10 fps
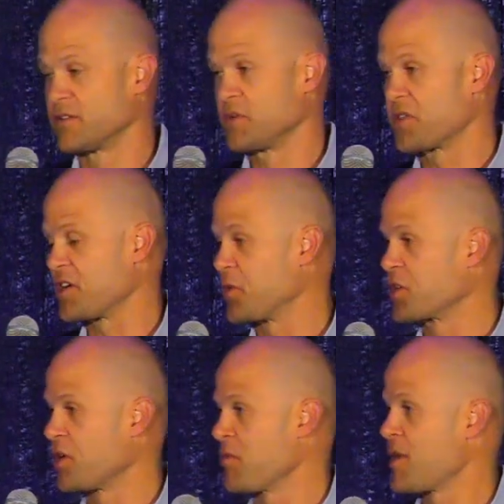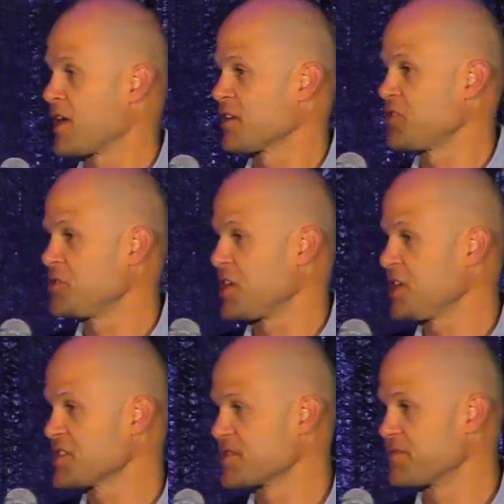We thought we were coming back in 2
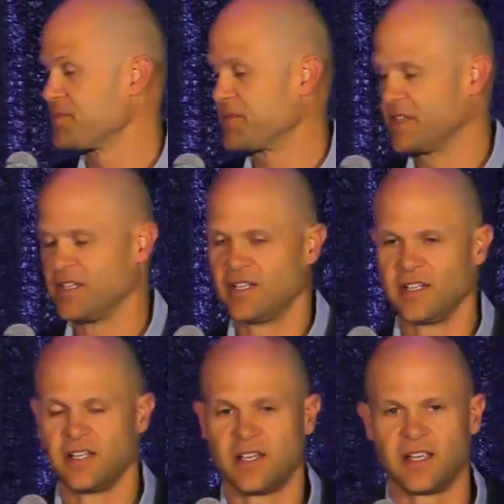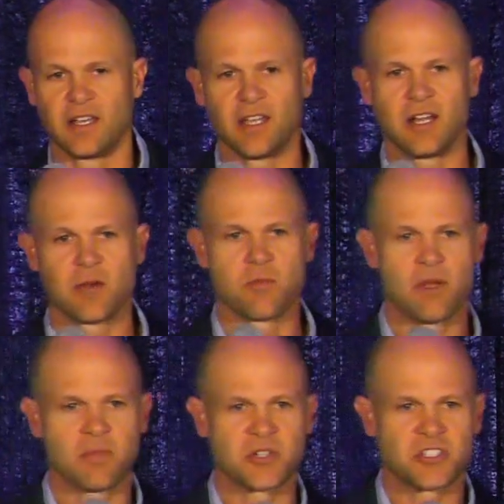days. And I
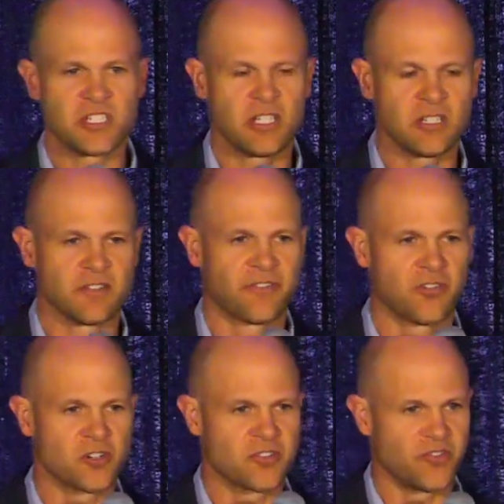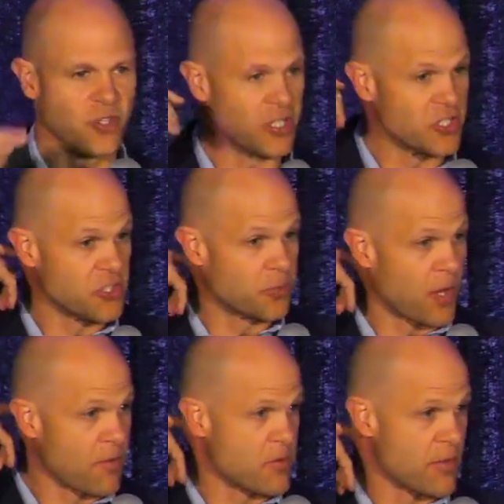remember seeing the first footage, you
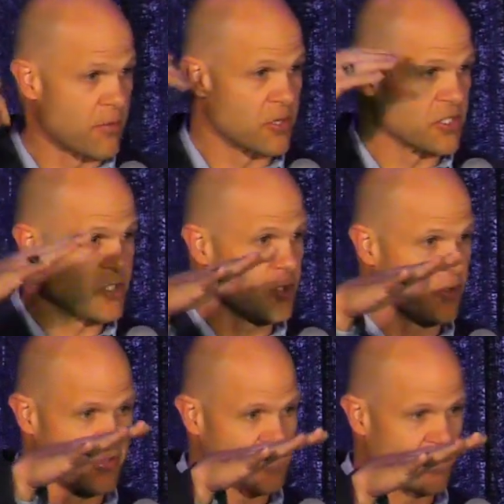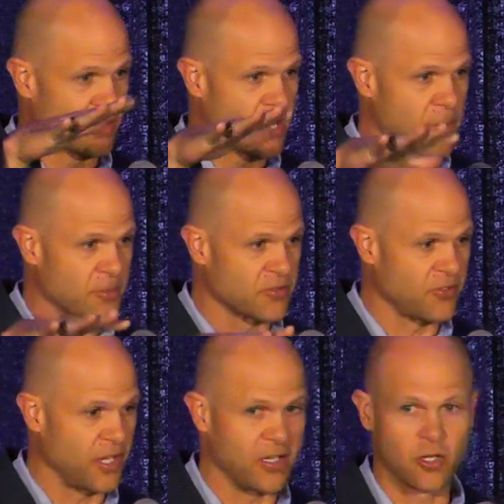probably remember it too, of those helicopters
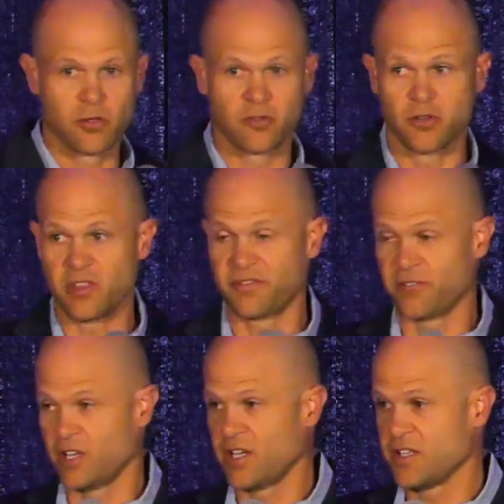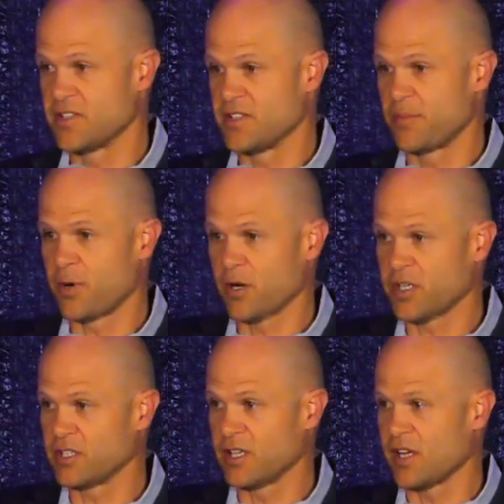flying over and the floods and the
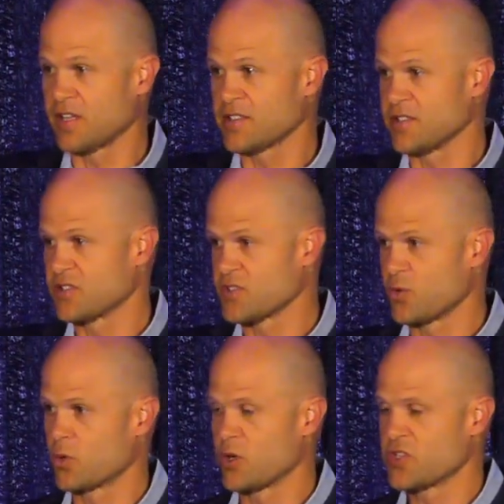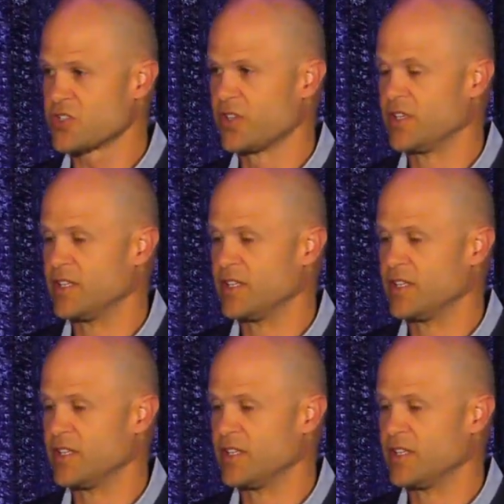parking lots and the stores.